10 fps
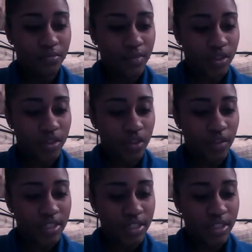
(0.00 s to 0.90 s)
So
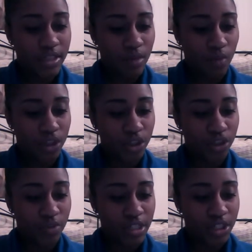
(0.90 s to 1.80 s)
this is the moisture
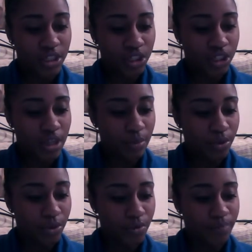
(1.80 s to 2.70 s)
retention
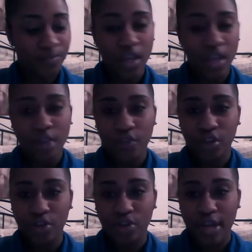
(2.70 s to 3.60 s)
shampoo for
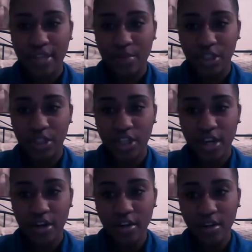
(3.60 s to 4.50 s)
dry damaged
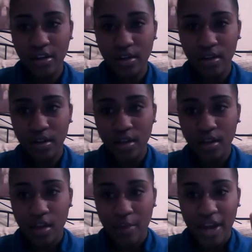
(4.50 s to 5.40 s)
hair.
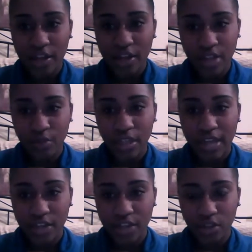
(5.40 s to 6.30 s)
My hair's not really
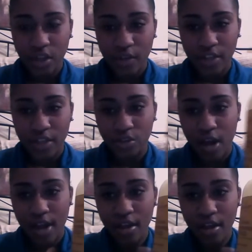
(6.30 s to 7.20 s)
naturally all that
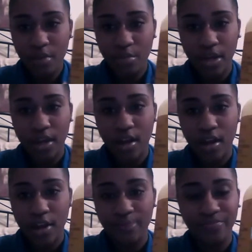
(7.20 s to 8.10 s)
dry, but
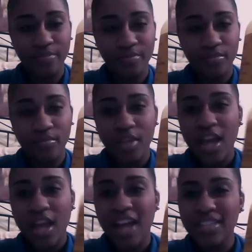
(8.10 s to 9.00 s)

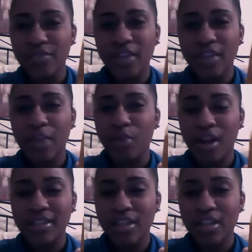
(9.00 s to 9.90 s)
I just feel like
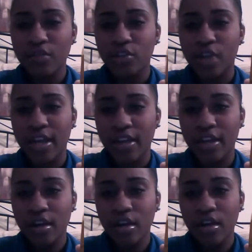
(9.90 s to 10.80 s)
products that are for dry
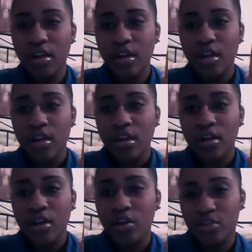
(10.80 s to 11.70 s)
hair
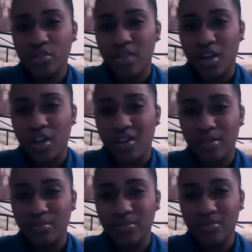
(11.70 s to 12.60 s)
couldn't do any
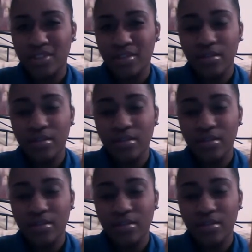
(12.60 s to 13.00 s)
harm, you know?